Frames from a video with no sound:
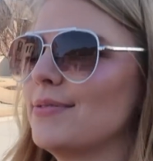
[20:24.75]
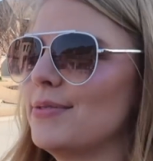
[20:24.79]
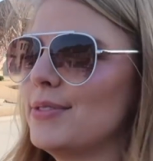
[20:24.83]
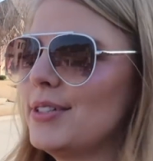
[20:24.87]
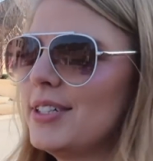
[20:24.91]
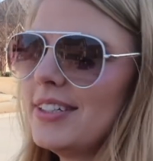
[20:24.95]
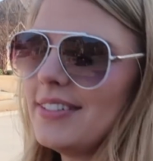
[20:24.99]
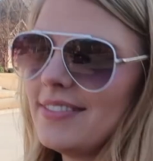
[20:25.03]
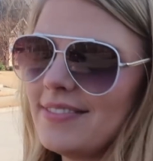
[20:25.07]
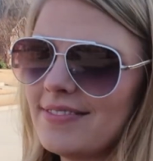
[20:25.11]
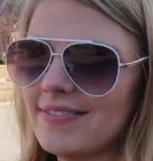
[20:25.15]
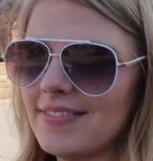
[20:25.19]

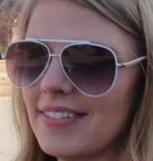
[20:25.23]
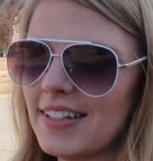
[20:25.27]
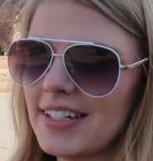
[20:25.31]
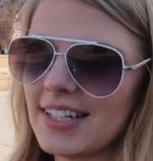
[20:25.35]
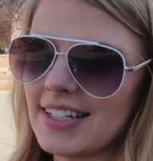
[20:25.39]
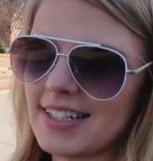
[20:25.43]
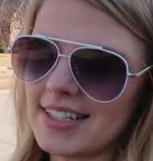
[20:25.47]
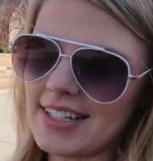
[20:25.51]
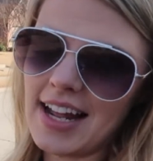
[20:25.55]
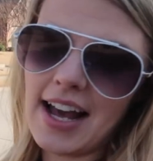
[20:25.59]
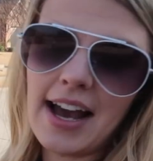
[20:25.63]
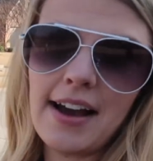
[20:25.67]
Well, it
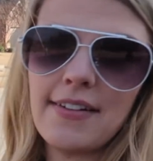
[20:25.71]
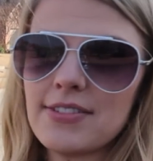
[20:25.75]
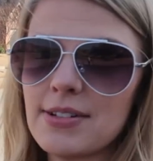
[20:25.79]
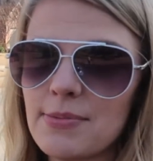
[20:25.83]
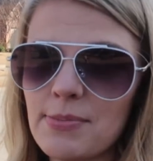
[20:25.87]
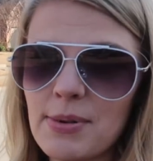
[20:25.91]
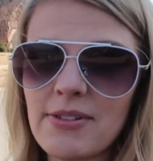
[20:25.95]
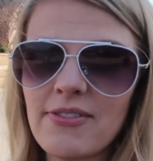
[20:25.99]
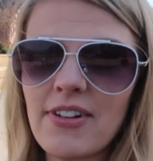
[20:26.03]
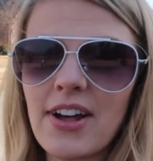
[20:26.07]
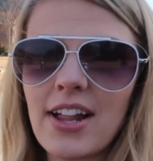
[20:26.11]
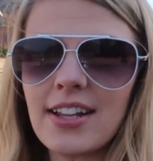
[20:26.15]
doesn't have to
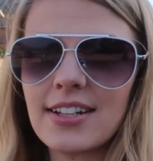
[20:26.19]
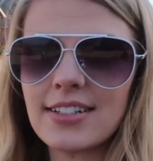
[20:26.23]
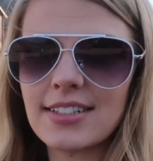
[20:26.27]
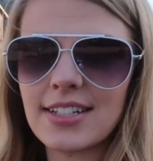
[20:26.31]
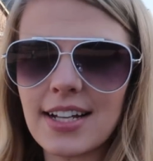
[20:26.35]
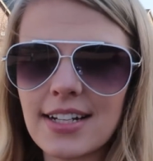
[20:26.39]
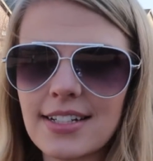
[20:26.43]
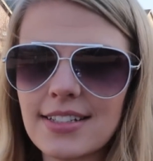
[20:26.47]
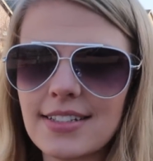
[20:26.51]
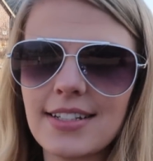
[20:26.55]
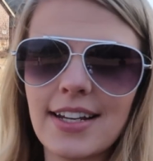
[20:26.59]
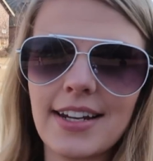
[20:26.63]
be
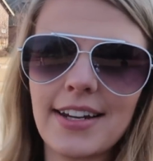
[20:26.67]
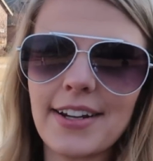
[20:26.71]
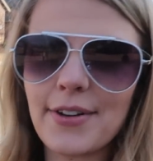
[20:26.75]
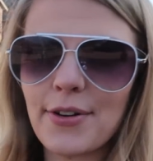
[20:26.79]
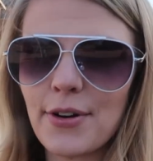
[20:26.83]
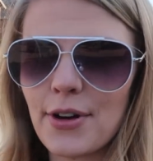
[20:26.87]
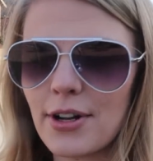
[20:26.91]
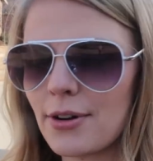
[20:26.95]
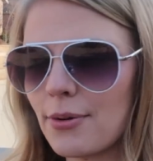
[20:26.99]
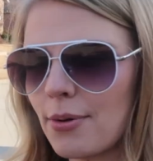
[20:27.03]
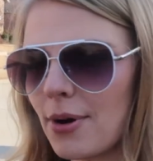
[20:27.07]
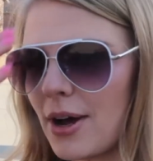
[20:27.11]
Valentine's Day to go
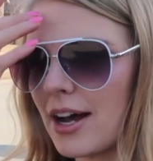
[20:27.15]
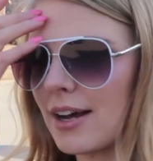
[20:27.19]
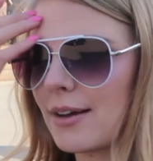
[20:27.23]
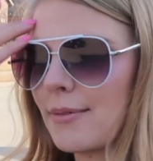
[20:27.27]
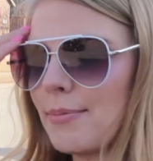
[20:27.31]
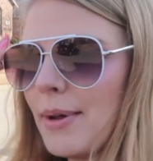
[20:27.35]
on a walk,